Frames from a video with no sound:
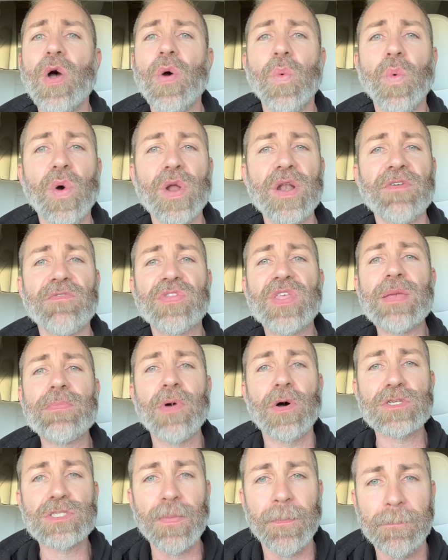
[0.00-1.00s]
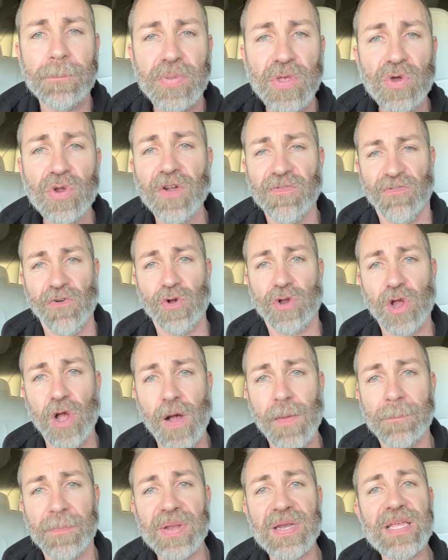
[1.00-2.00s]
one of the most beautiful
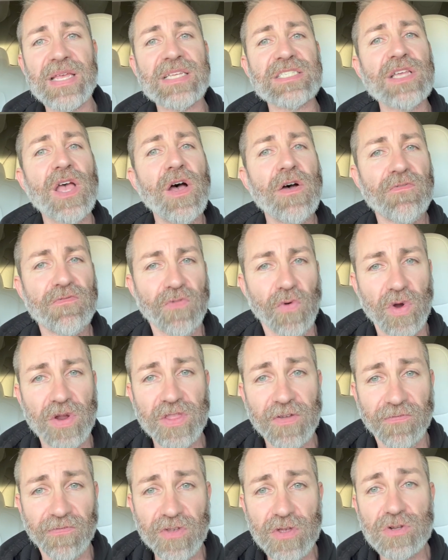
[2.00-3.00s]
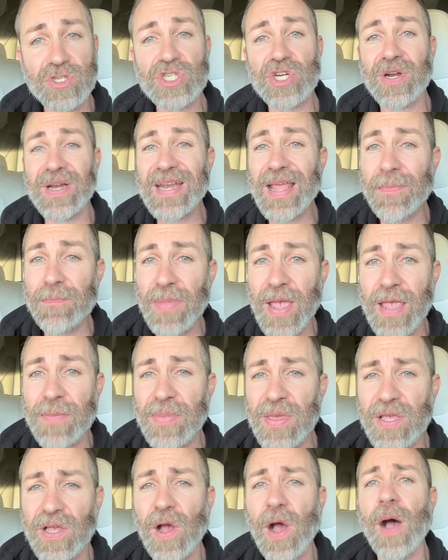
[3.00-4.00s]
companies for the future, and it may
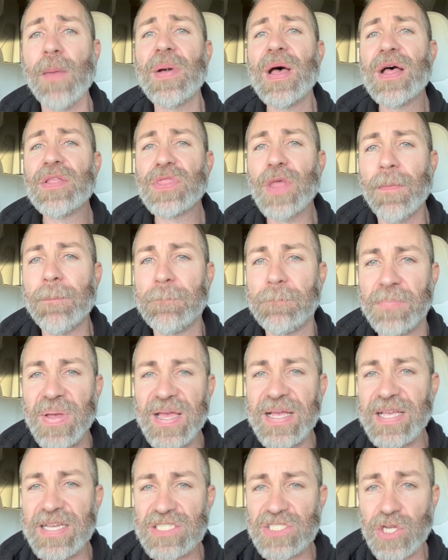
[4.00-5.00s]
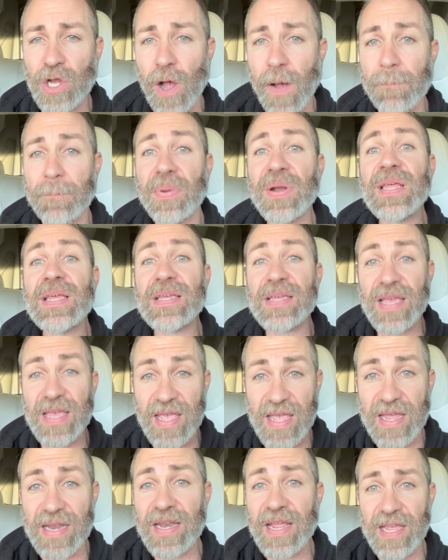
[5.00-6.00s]
become the biggest company
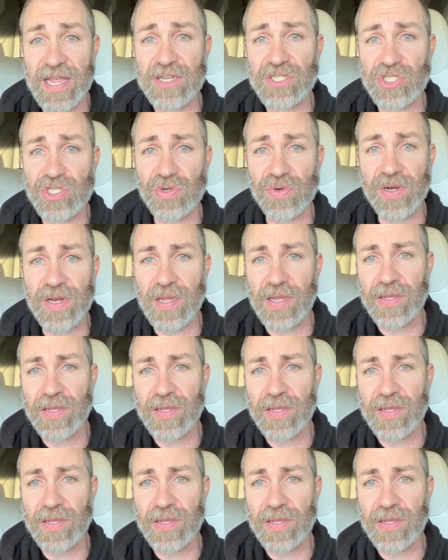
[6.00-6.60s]
in history.